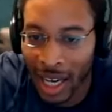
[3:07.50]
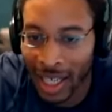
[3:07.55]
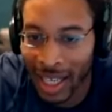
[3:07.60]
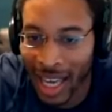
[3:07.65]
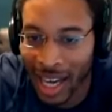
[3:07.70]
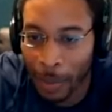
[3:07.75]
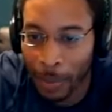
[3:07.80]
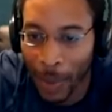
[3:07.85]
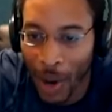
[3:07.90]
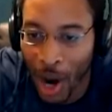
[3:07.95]

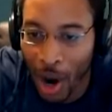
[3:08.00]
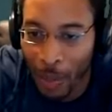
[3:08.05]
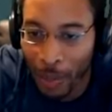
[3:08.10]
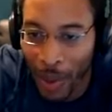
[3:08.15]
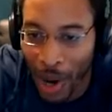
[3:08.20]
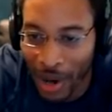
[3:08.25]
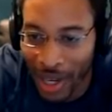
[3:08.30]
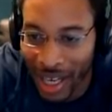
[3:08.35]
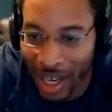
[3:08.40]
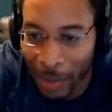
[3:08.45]
get it, bro,
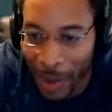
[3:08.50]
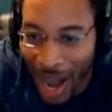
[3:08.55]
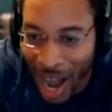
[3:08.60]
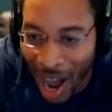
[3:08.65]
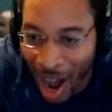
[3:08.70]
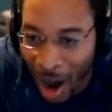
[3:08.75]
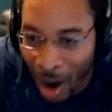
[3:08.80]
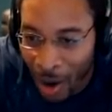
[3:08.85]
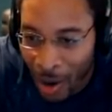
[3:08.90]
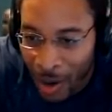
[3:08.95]
bro, get the
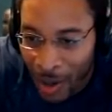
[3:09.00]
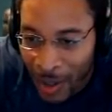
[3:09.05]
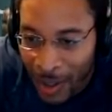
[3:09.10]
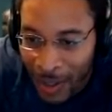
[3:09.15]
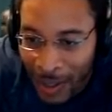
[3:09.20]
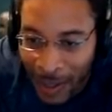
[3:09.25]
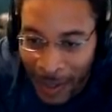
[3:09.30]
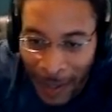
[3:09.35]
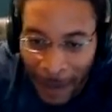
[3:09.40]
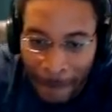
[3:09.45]
ball.
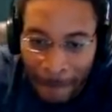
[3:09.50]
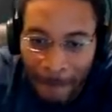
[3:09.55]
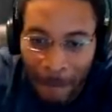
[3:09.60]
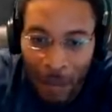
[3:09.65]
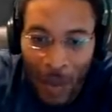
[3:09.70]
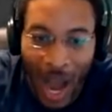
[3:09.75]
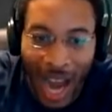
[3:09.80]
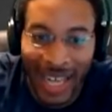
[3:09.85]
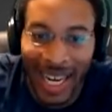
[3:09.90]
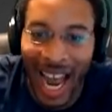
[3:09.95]

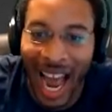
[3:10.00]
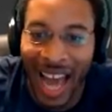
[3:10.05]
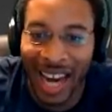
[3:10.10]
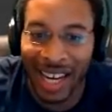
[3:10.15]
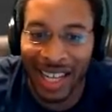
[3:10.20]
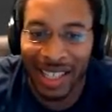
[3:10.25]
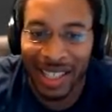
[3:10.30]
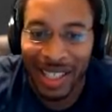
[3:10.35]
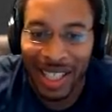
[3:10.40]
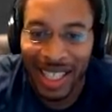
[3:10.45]
I, got
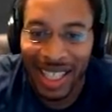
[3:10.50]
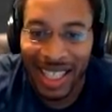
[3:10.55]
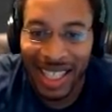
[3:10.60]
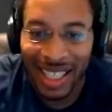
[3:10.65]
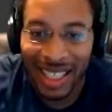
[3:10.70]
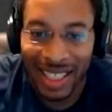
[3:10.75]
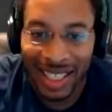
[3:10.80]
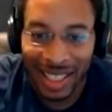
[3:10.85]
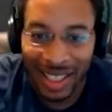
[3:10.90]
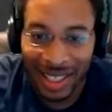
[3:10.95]
it. got
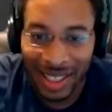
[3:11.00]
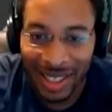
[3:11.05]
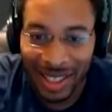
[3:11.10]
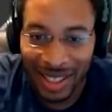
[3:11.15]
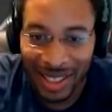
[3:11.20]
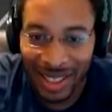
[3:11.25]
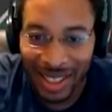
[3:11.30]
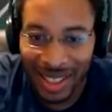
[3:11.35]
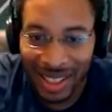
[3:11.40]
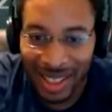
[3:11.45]

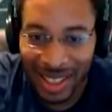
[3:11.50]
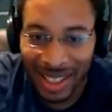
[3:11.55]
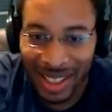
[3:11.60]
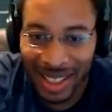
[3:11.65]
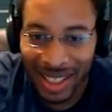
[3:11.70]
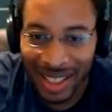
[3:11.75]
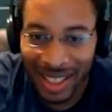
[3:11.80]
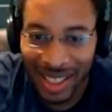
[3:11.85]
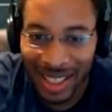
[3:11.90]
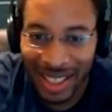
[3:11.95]

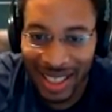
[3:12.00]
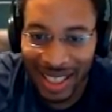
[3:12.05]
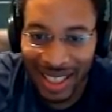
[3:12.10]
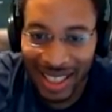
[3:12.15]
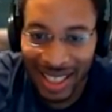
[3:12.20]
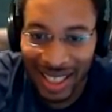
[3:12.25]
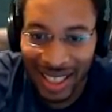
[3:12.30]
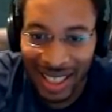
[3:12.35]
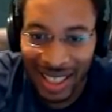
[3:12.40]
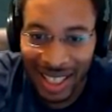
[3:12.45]

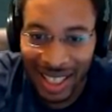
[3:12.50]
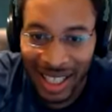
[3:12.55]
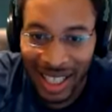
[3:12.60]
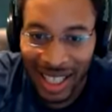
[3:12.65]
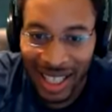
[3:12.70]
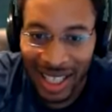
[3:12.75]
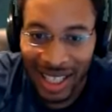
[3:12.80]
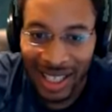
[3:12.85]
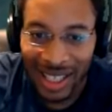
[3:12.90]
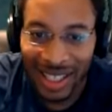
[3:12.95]

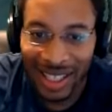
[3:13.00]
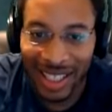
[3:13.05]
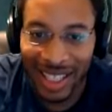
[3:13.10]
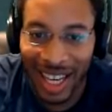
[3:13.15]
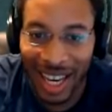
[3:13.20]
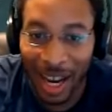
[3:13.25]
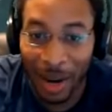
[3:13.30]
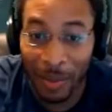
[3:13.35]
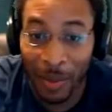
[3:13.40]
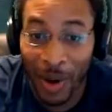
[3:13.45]
it.
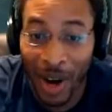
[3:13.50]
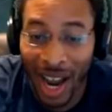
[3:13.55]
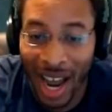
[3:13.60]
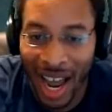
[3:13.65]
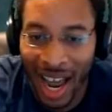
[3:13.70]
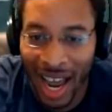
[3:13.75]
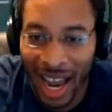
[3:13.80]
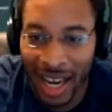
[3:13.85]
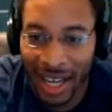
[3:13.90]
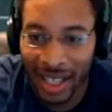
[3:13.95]
Damn
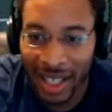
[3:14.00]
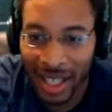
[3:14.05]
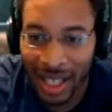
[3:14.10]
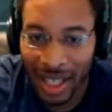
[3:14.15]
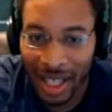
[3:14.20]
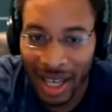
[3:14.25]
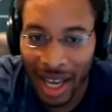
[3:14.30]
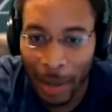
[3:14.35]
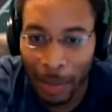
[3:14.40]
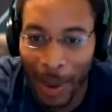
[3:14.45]
right.
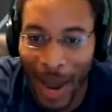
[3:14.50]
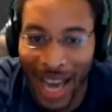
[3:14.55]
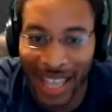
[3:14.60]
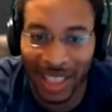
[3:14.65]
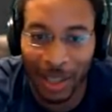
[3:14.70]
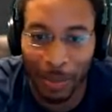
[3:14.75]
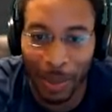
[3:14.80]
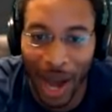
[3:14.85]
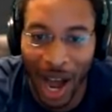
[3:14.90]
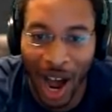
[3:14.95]
Pass
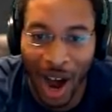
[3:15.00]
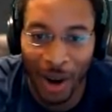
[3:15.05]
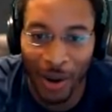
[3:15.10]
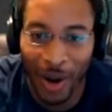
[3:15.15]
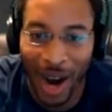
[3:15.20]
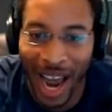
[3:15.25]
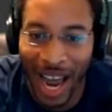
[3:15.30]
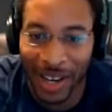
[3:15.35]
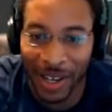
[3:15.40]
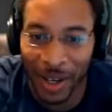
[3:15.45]
the ball,
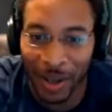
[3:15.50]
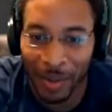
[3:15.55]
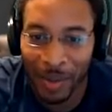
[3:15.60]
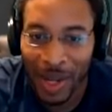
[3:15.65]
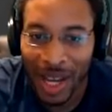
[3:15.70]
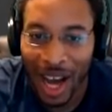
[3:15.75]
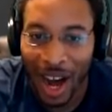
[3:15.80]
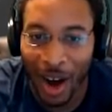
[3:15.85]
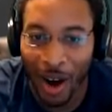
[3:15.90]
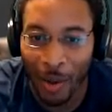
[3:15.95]
random.
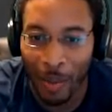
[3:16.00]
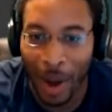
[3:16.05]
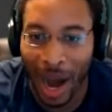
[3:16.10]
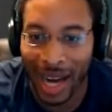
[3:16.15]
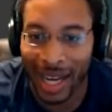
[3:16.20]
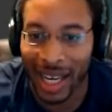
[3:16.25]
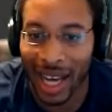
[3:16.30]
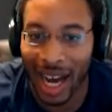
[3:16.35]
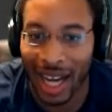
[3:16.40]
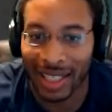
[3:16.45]
Oh
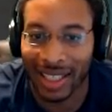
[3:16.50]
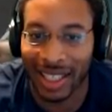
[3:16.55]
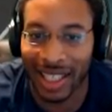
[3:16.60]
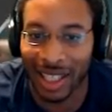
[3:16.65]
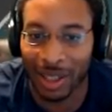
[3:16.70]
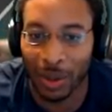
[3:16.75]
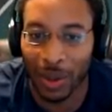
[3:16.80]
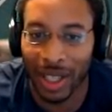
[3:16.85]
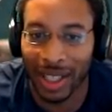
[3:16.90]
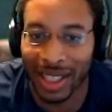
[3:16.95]
my God. See,
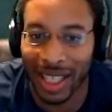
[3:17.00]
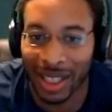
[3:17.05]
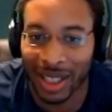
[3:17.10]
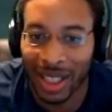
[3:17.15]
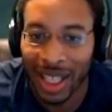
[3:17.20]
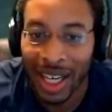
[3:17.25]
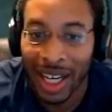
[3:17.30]
this what this